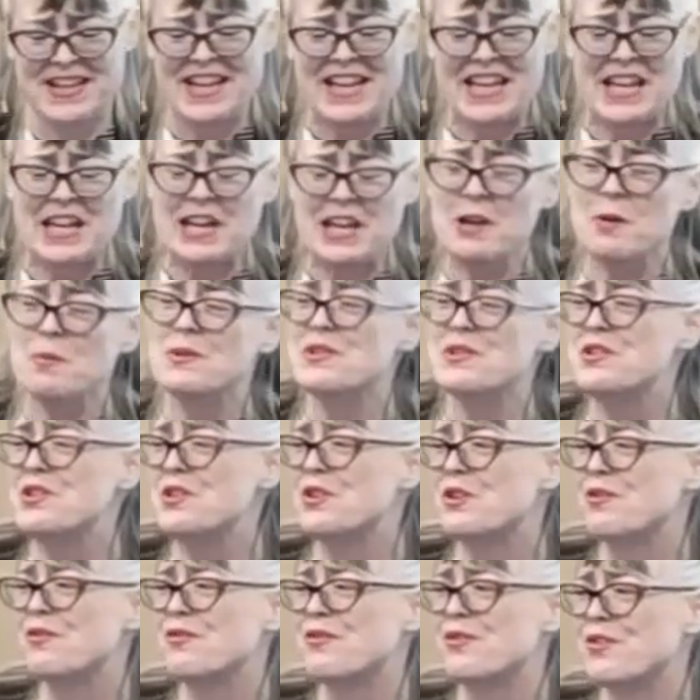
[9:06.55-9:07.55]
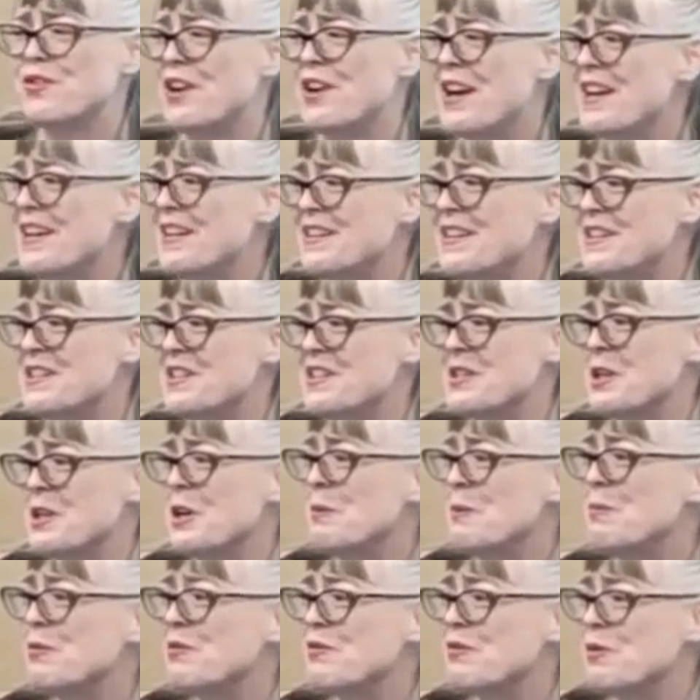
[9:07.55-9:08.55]
He was your friend
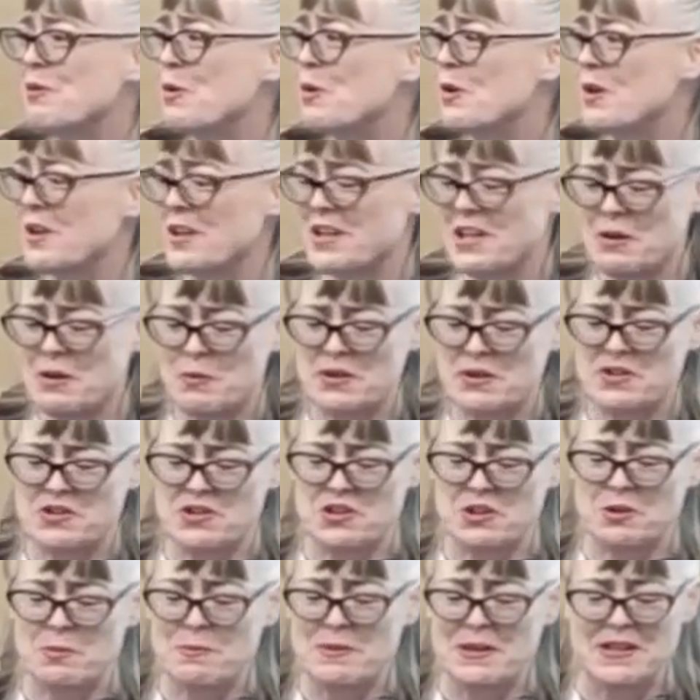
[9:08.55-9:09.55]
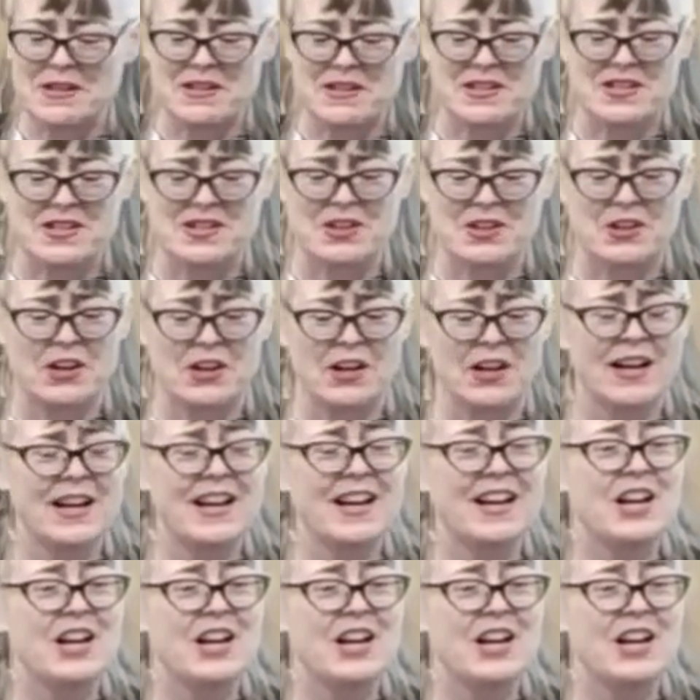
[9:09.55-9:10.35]
before he was your minister.